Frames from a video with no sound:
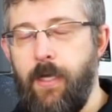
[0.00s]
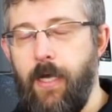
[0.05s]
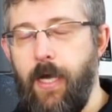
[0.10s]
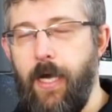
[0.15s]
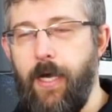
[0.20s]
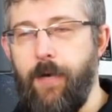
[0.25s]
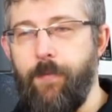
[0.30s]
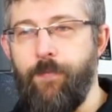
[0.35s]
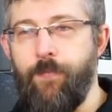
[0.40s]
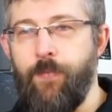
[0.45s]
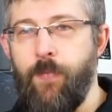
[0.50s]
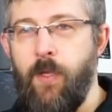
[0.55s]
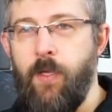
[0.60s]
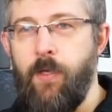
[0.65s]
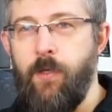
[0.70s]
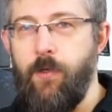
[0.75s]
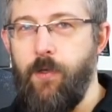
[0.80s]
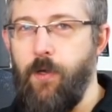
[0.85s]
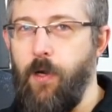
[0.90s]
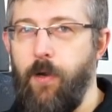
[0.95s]

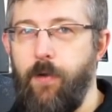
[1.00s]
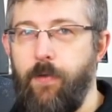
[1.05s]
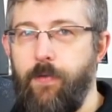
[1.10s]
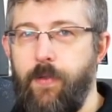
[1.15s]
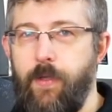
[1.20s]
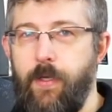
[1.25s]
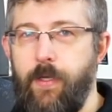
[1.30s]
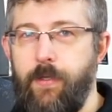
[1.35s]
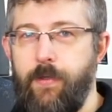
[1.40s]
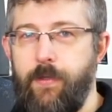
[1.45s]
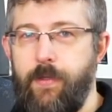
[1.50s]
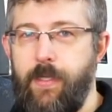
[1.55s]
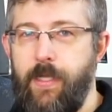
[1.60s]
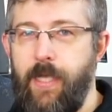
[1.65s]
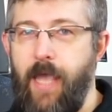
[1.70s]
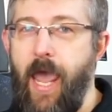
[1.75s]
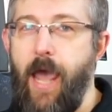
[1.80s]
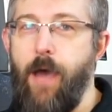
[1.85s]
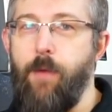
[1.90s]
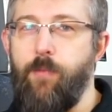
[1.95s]

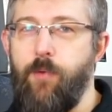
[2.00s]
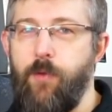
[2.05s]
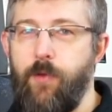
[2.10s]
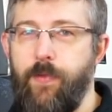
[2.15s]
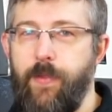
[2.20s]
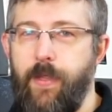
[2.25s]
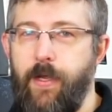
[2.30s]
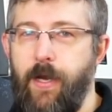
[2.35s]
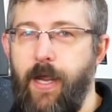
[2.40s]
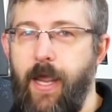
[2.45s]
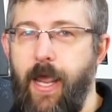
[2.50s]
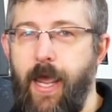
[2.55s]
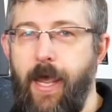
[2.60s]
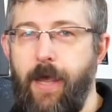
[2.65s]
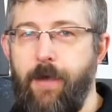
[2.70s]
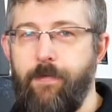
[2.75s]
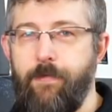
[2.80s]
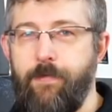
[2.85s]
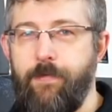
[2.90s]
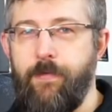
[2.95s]
the output that I
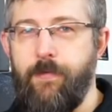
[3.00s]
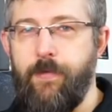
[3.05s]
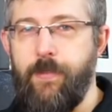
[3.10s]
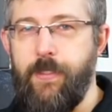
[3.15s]
have